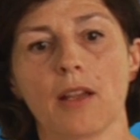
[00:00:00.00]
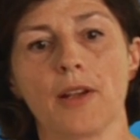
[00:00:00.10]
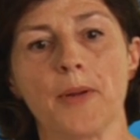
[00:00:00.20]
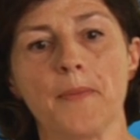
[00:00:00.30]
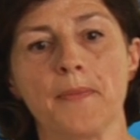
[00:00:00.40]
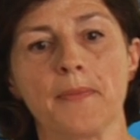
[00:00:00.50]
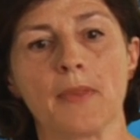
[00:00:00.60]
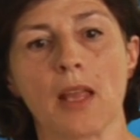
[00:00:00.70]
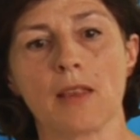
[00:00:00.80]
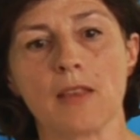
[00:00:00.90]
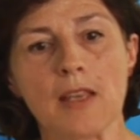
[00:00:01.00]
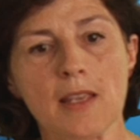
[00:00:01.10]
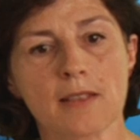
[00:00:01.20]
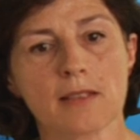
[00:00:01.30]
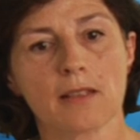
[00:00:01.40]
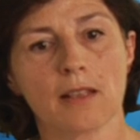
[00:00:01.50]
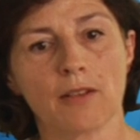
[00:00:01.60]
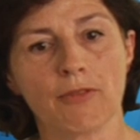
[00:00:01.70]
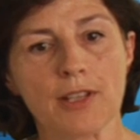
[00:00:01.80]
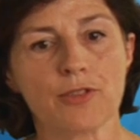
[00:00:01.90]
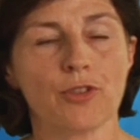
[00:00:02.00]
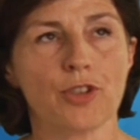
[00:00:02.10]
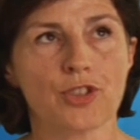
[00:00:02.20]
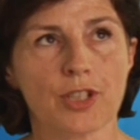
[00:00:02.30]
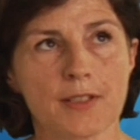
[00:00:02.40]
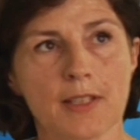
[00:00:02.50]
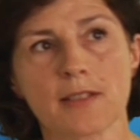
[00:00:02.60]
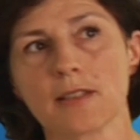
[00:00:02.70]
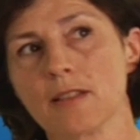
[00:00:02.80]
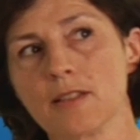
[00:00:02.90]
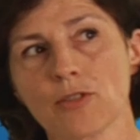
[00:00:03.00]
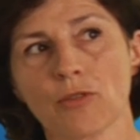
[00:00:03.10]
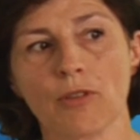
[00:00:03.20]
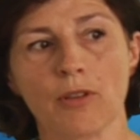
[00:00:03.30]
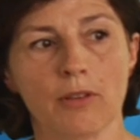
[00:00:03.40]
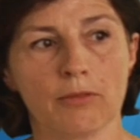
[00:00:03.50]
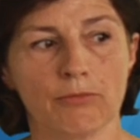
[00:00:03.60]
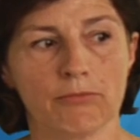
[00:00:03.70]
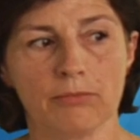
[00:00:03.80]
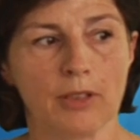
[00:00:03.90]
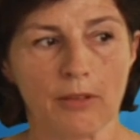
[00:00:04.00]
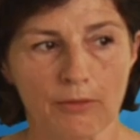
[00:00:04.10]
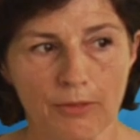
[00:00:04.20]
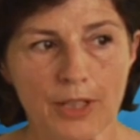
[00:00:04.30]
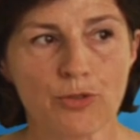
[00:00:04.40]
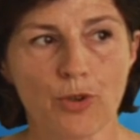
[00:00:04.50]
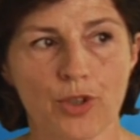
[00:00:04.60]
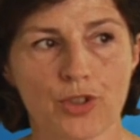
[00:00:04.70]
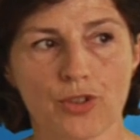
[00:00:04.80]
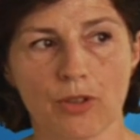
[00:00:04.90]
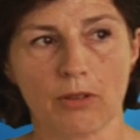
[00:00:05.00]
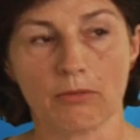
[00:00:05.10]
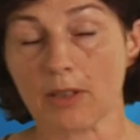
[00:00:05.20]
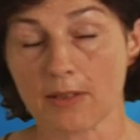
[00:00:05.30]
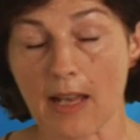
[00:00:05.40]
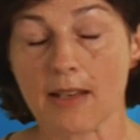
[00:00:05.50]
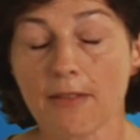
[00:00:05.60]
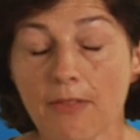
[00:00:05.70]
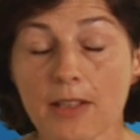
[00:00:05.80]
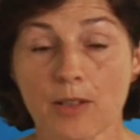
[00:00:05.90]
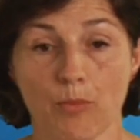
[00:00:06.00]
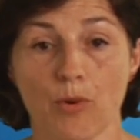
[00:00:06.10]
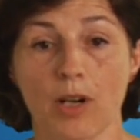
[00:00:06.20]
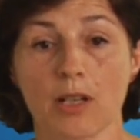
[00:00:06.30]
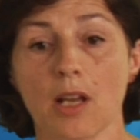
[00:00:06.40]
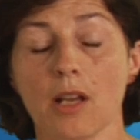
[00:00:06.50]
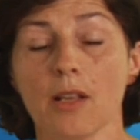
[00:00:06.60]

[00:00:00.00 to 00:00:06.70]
These research assistants or the research, the scientific support